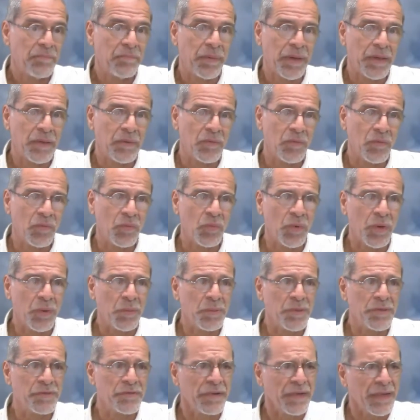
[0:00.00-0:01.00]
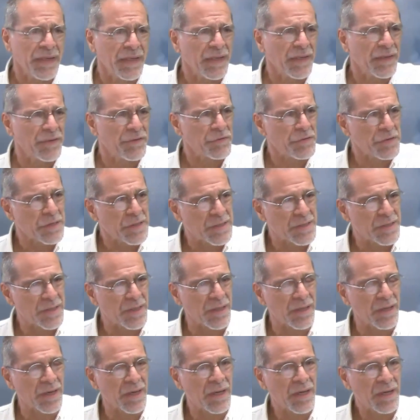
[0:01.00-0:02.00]
But what was really
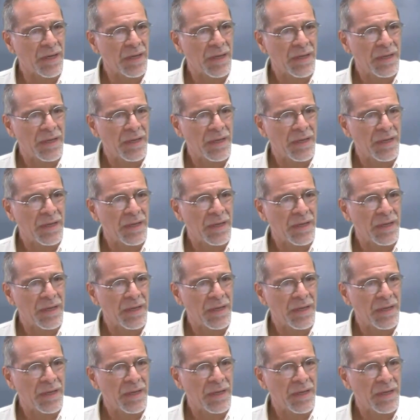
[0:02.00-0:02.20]
interesting